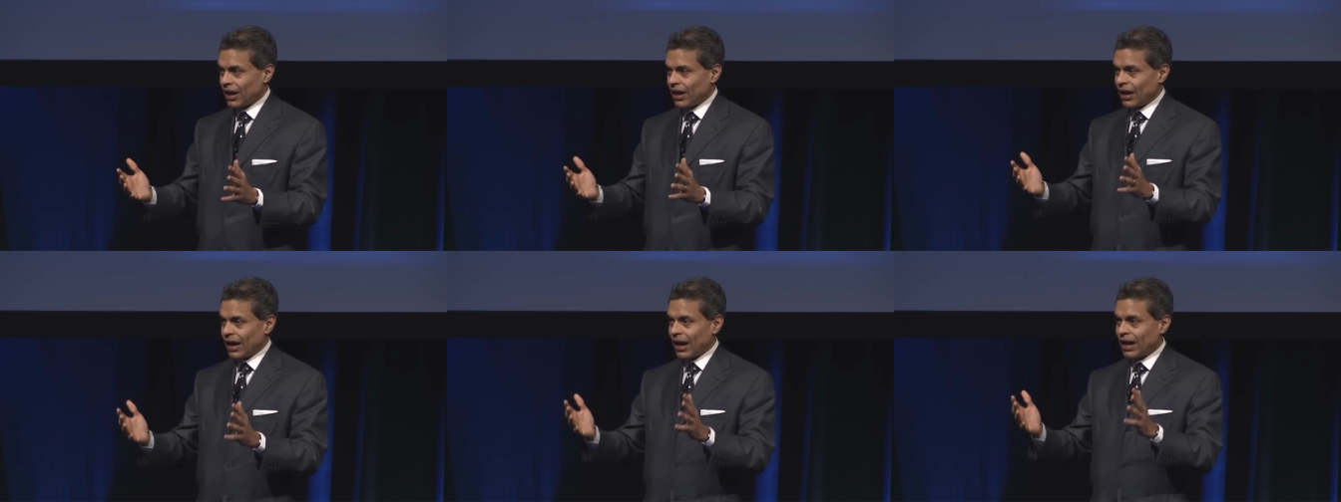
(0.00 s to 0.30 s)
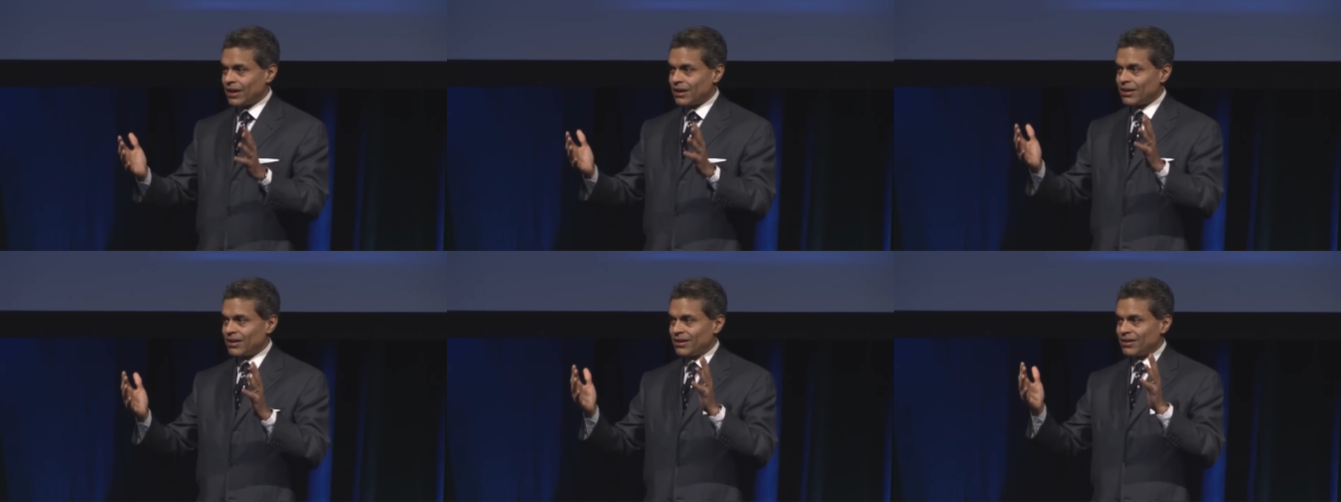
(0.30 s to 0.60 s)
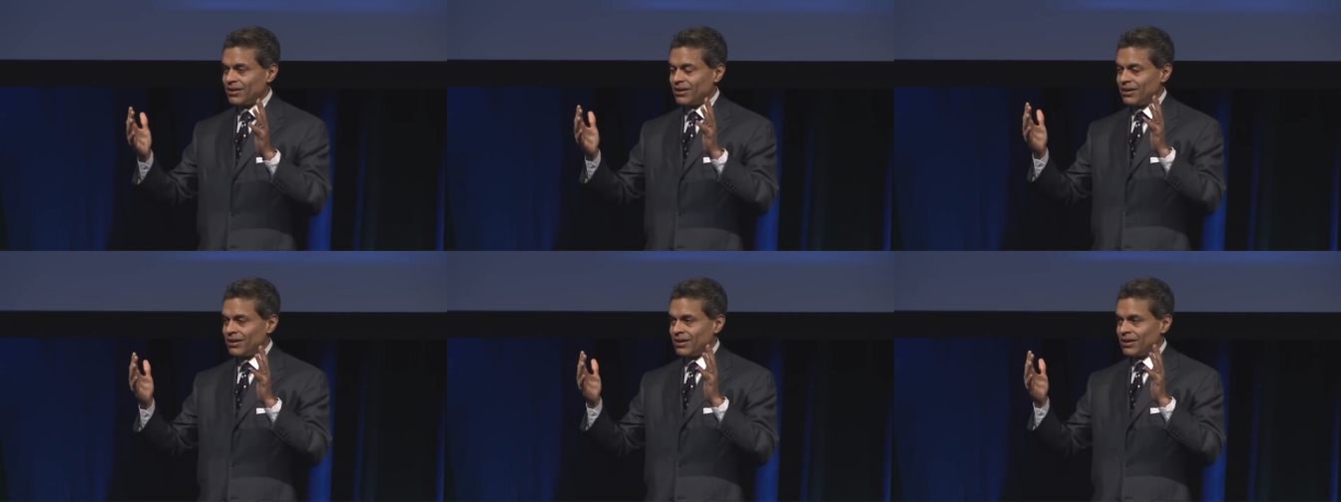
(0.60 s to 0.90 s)
And
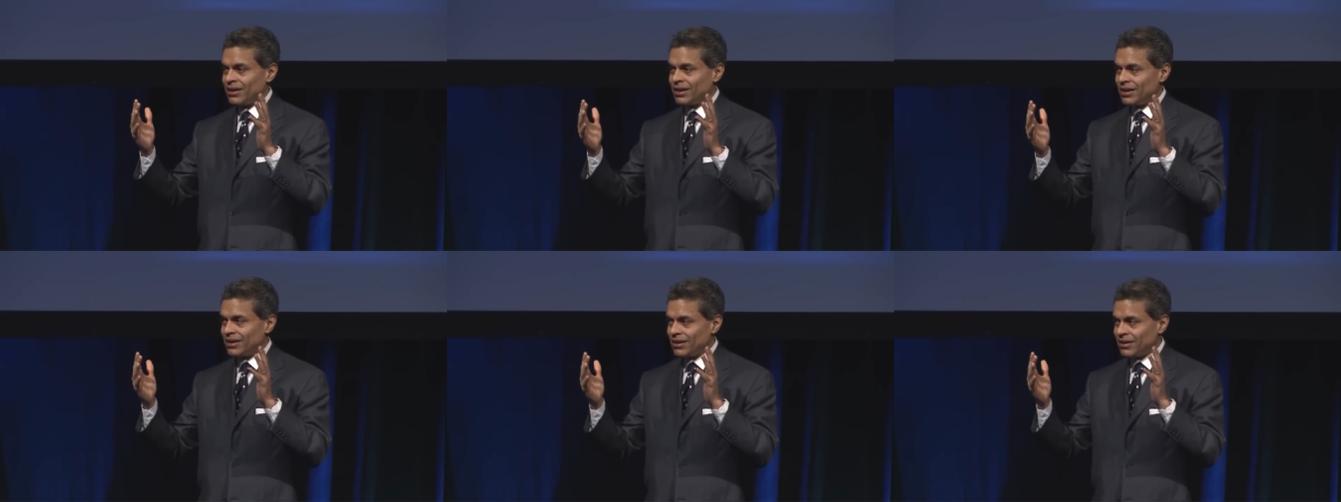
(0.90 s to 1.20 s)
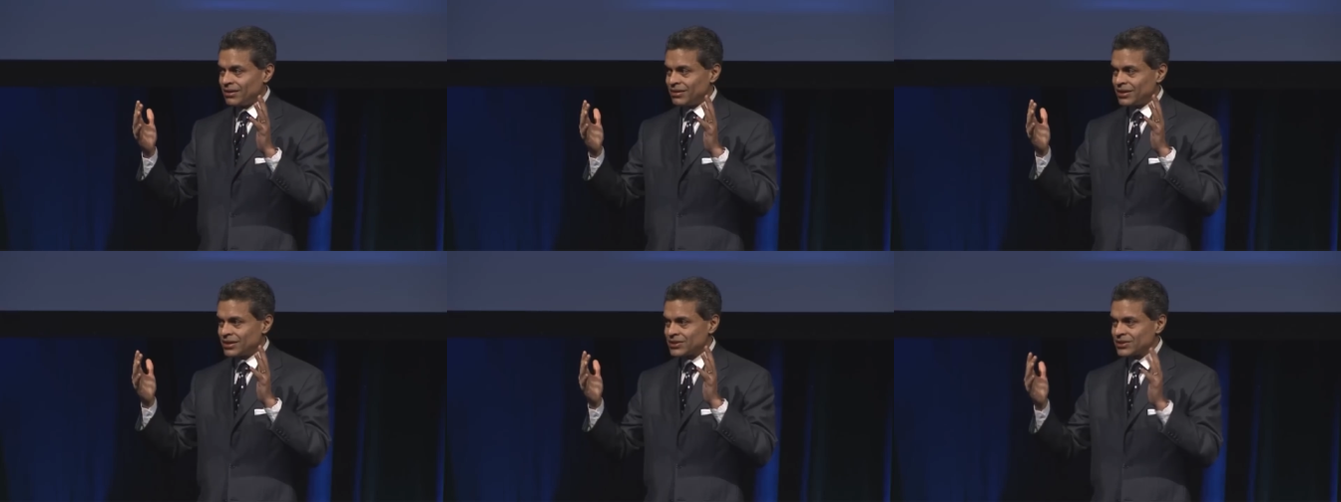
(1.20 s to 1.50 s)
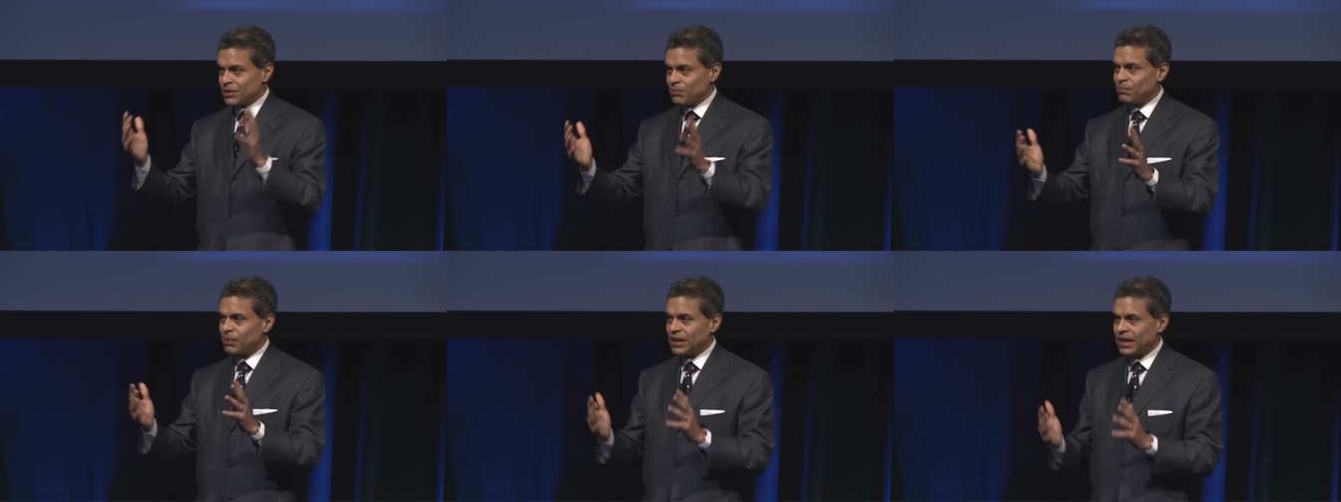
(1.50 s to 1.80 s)
the
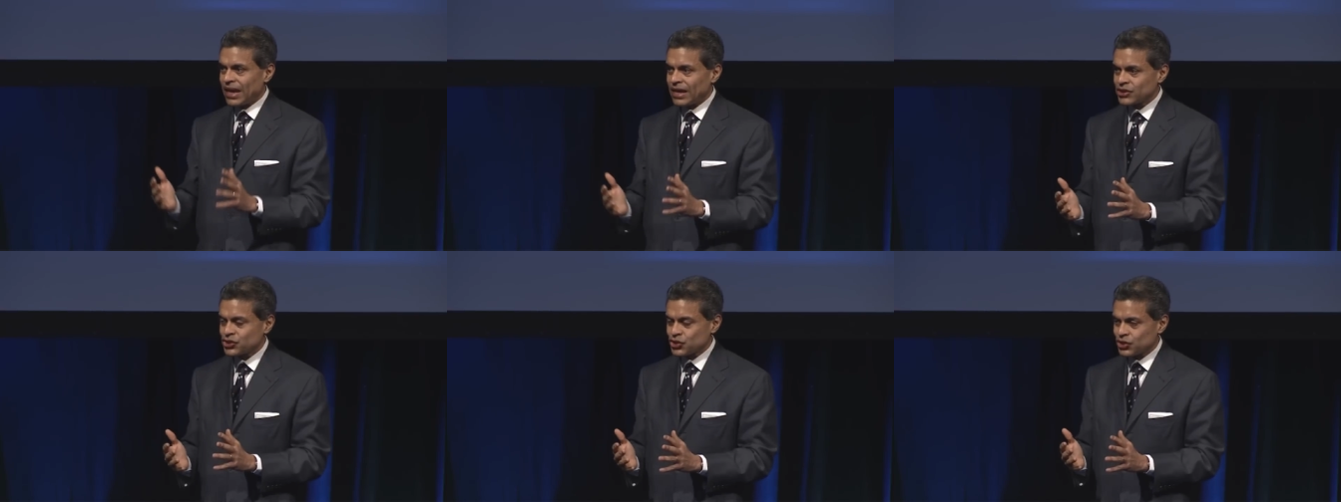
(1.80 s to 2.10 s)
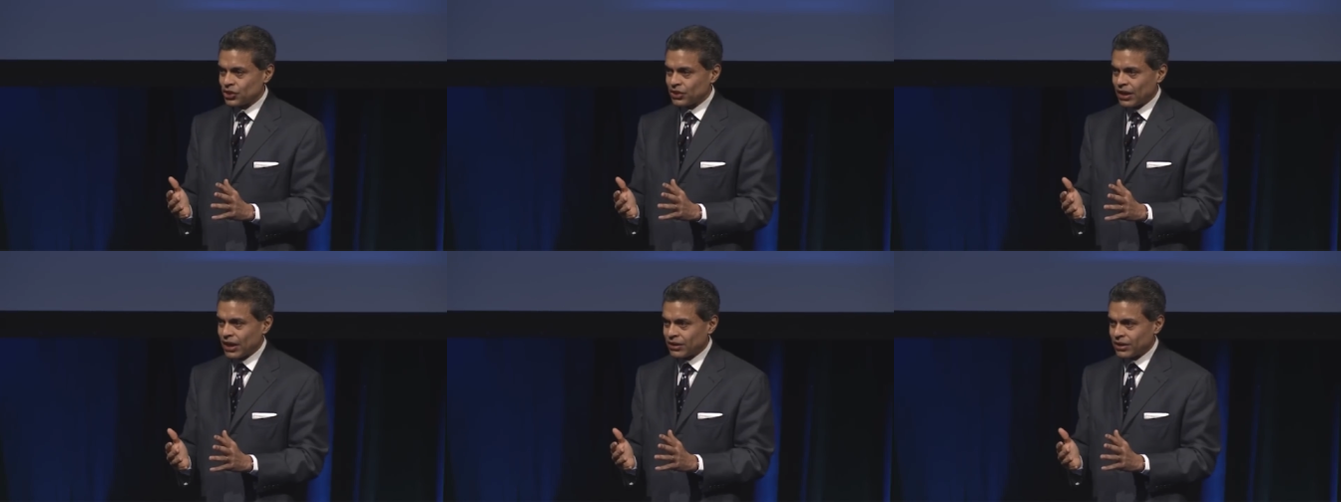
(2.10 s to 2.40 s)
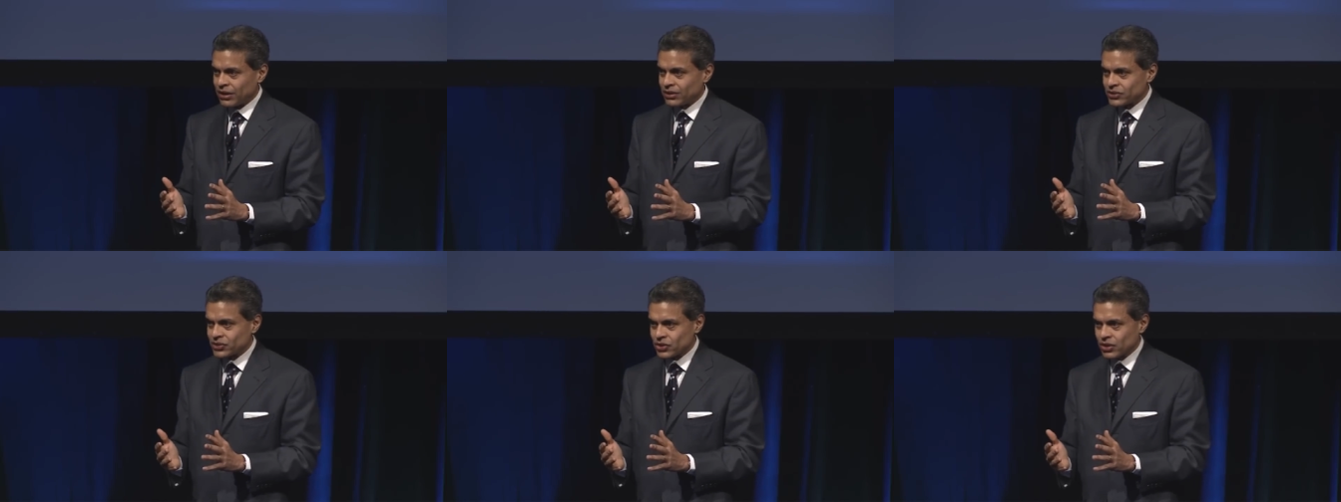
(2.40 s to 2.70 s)
simple answer to that
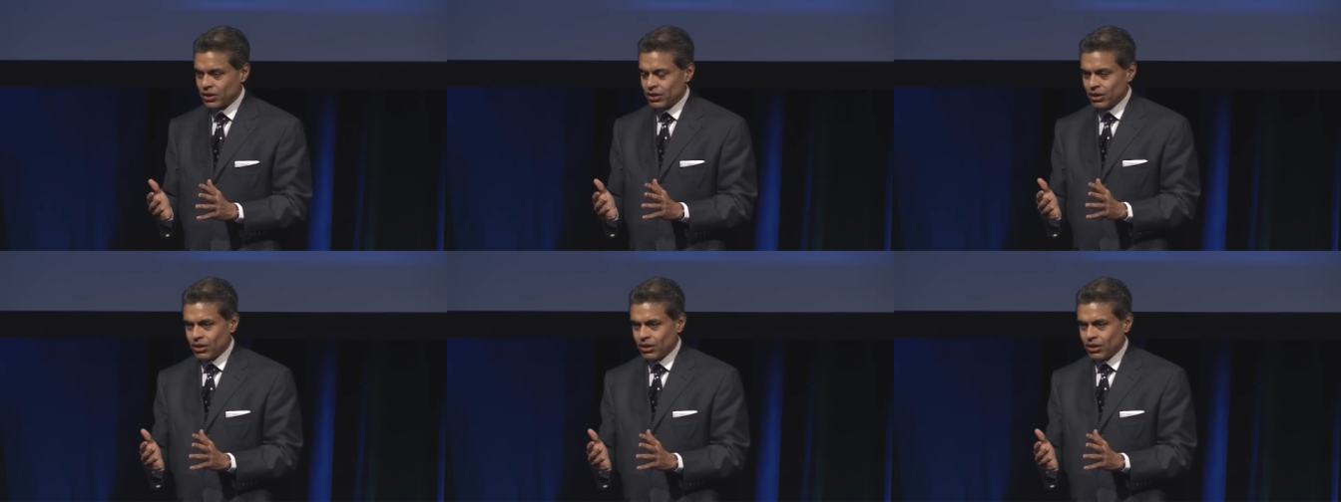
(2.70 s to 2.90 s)
is,